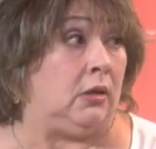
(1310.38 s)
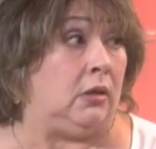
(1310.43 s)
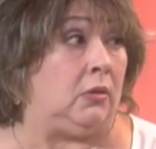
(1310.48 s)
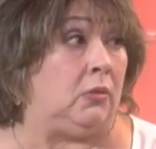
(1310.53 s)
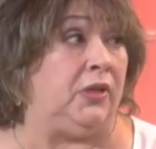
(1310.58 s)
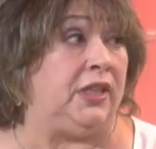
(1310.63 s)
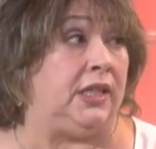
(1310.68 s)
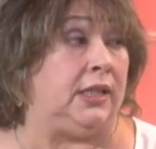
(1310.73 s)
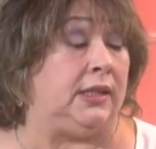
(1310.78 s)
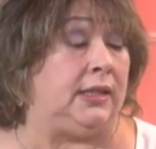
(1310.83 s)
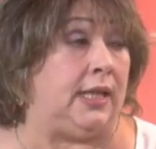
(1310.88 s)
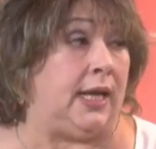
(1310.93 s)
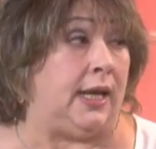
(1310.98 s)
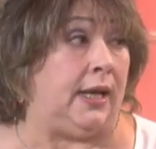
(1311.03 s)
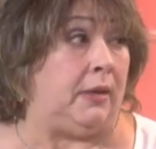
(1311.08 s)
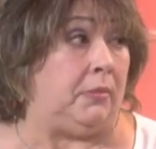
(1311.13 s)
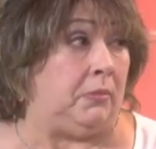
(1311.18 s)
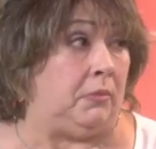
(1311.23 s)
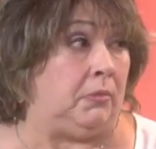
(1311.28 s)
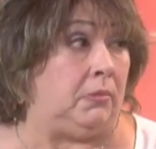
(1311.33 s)
with the
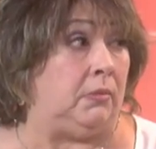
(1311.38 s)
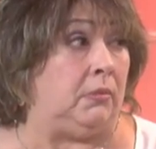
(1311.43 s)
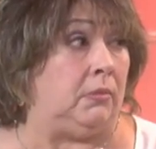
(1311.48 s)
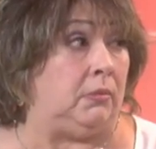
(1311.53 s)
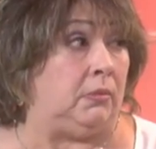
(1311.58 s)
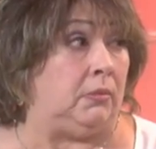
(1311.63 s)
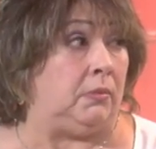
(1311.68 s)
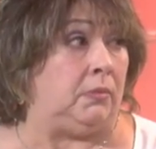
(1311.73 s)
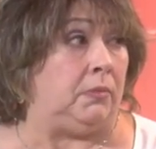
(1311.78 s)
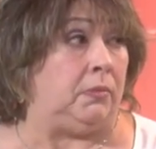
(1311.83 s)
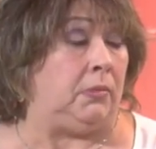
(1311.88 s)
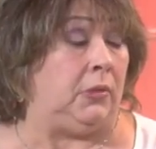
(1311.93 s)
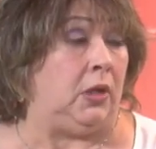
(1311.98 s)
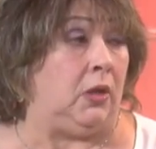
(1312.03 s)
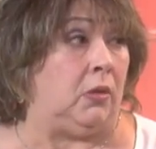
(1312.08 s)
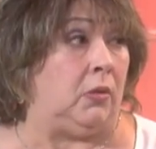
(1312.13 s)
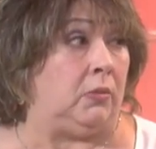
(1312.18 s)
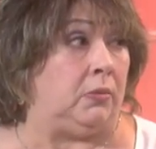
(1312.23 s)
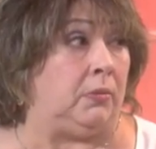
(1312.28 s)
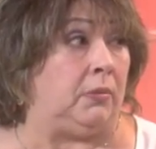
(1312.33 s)
same, you
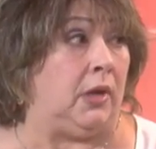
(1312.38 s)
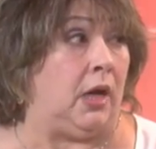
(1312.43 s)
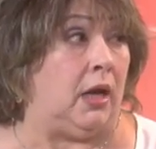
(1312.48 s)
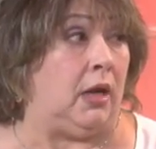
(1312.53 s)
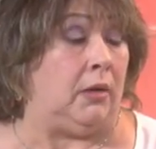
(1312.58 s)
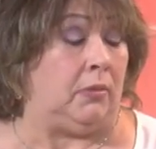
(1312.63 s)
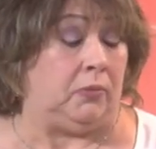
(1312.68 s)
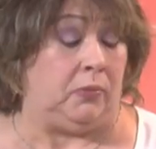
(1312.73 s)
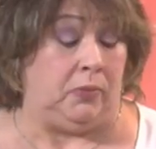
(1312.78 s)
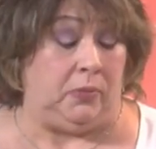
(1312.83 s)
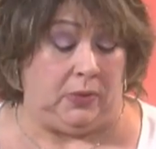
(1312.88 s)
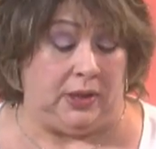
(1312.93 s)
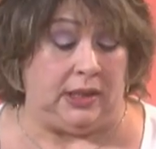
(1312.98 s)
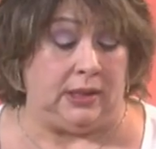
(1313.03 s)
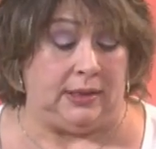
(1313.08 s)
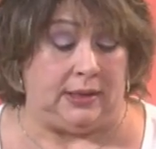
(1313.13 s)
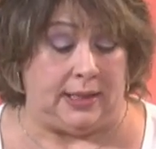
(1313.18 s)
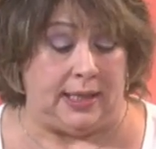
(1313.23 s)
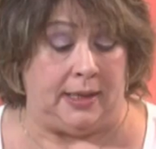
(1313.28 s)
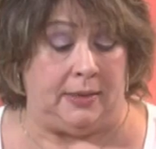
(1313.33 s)
know, um, with
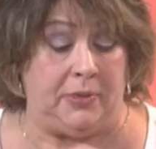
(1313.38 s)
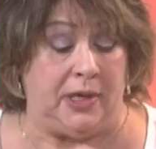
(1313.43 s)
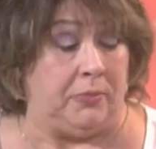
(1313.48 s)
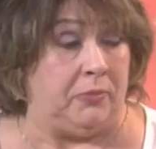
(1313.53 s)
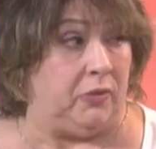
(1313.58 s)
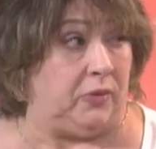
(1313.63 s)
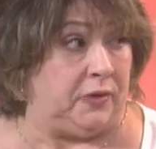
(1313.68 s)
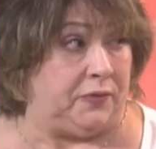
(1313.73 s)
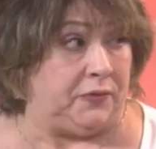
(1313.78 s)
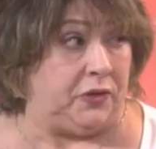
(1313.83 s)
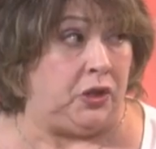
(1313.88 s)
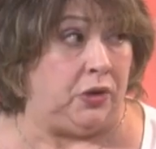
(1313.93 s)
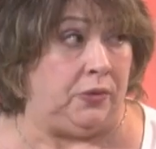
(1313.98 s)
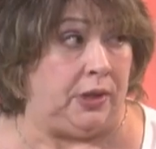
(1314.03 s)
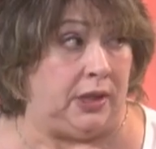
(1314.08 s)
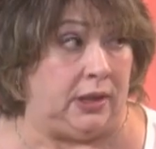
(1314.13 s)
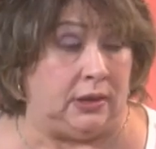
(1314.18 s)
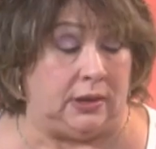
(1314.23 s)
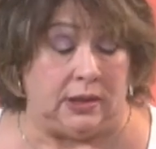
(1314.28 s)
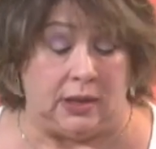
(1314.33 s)
the same number of
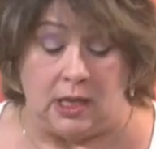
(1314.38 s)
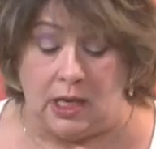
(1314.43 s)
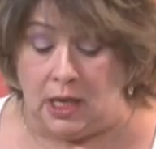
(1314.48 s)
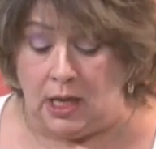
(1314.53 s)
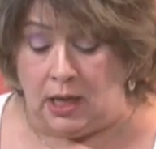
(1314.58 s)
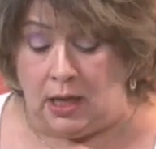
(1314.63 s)
students.